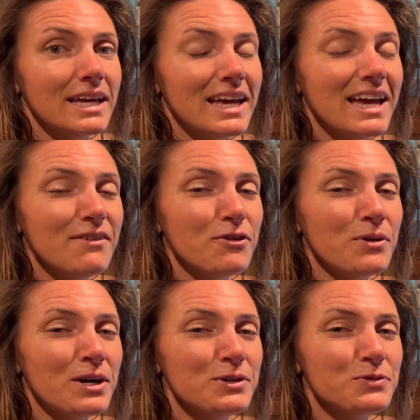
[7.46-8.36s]
Hey
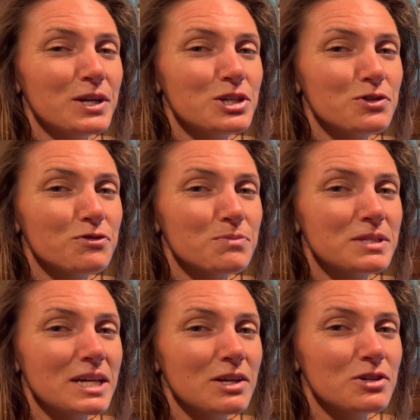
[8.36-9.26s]
everyone, Rachel from
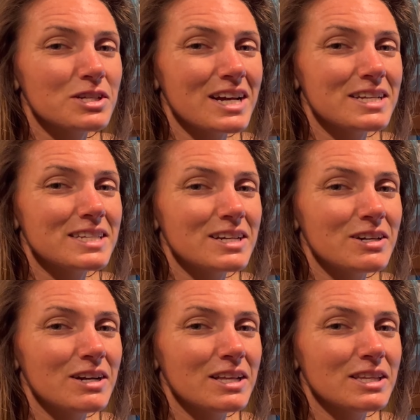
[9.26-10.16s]
Sailor Size
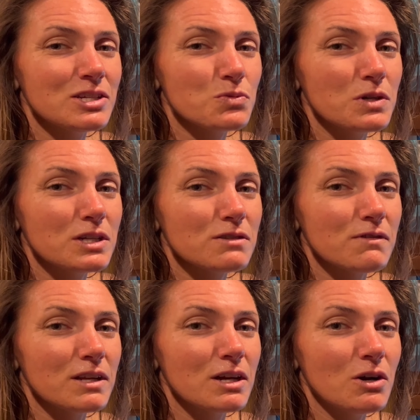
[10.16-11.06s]
here. In this week's
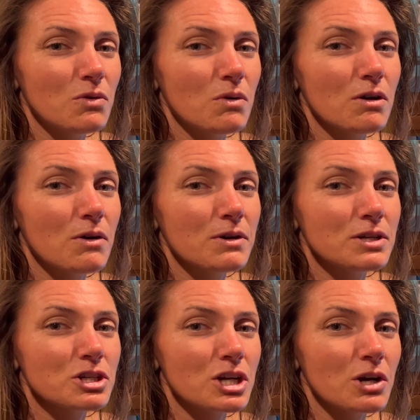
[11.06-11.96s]
video, we're going to
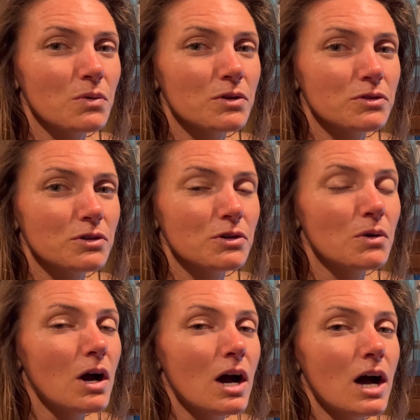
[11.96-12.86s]
share with
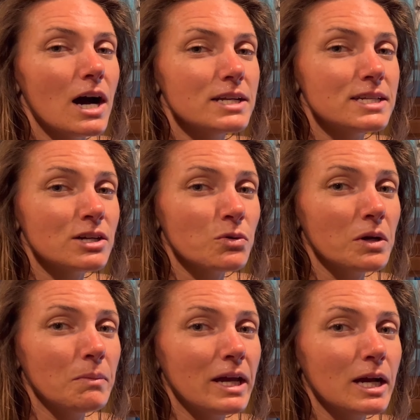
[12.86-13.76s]
you a dinner
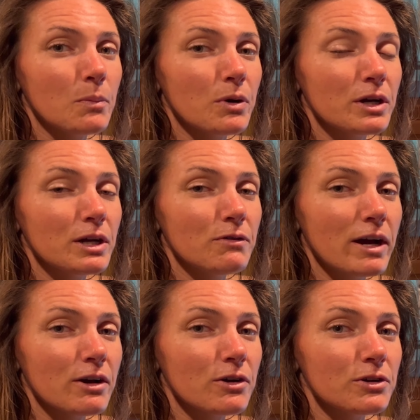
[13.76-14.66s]
we make pretty
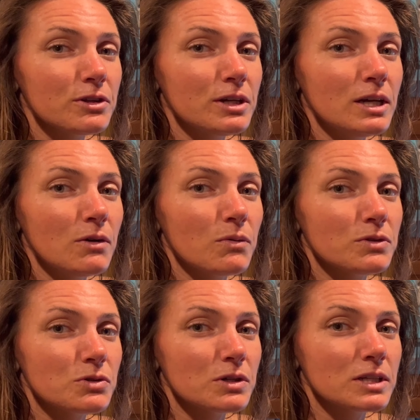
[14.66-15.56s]
regularly
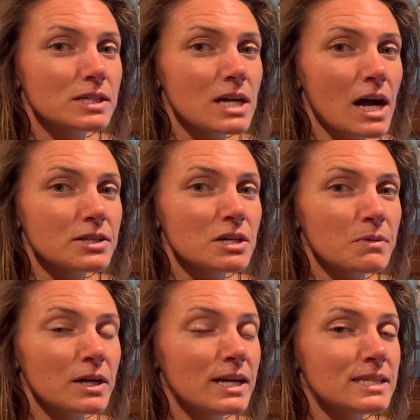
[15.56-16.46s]
during these hot summer
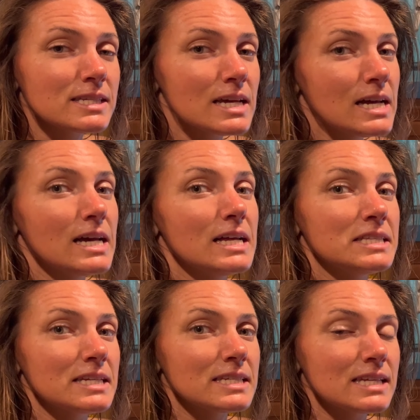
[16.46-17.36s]
nights. It's
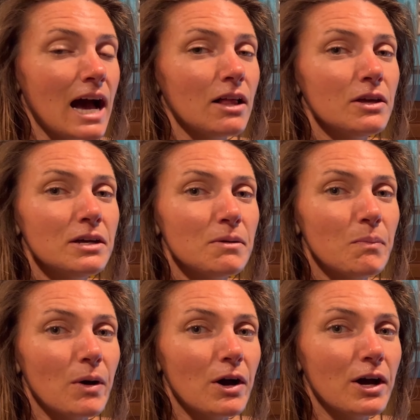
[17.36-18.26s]
a salad,
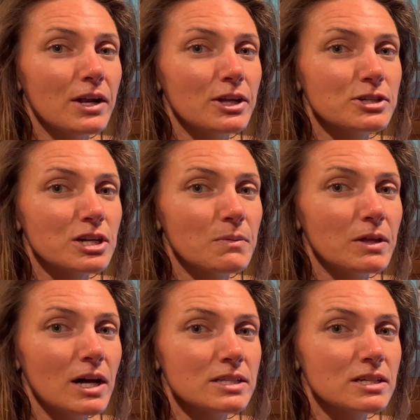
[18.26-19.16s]
but there's gonna be
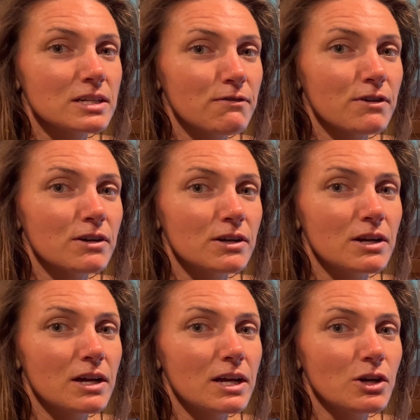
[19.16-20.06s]
lots of different
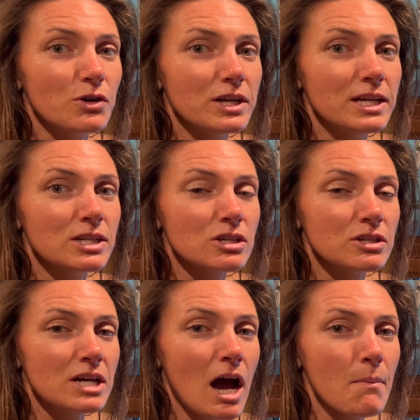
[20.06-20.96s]
ingredients on
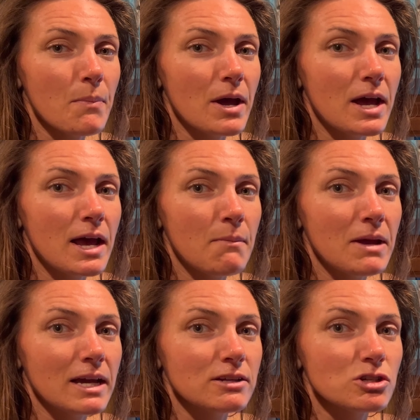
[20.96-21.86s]
top and
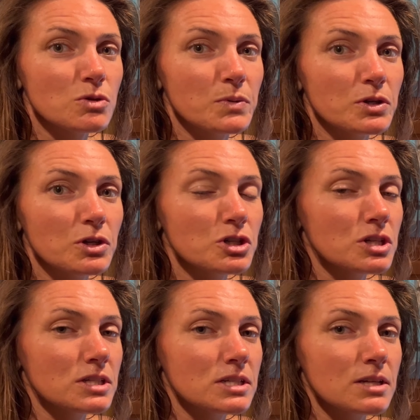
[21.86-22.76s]
make it super
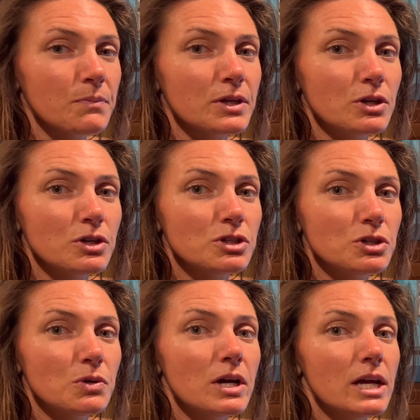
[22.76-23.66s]
delicious and something you can
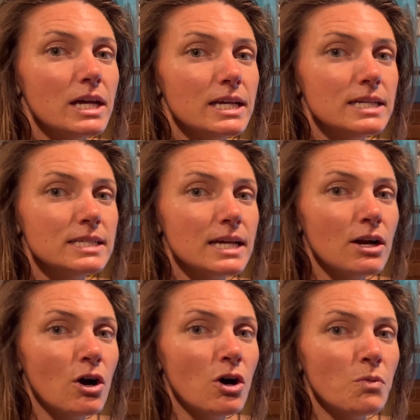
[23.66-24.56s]
do easy at
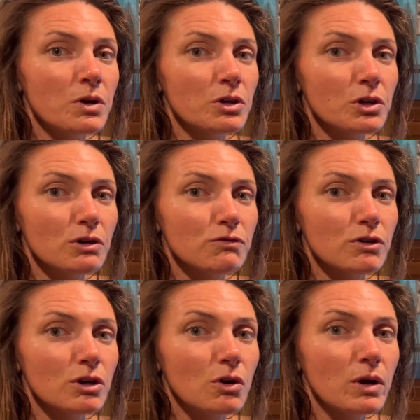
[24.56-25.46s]
home when you're looking for
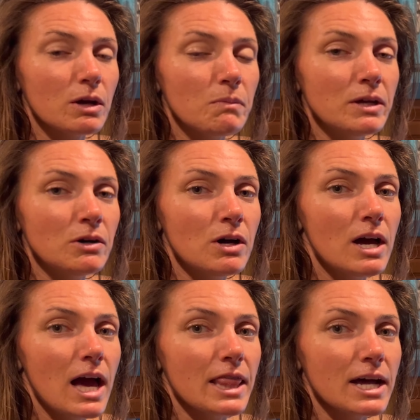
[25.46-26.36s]
a quick meal
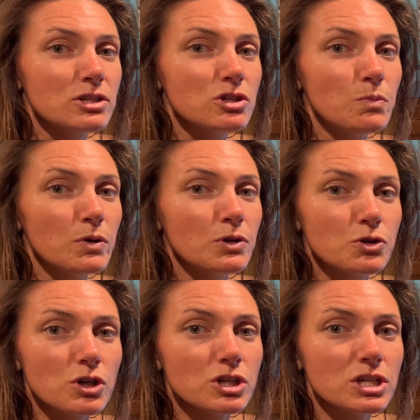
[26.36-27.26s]
that's super
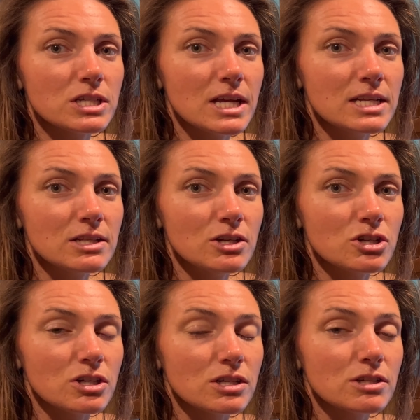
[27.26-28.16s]
nutritious and
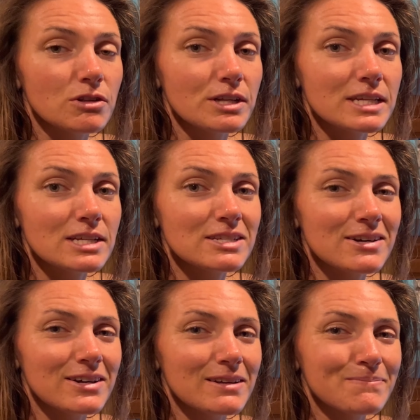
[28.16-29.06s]
delicious. So let's get
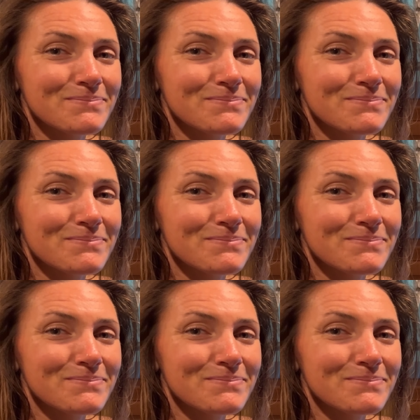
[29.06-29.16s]
started.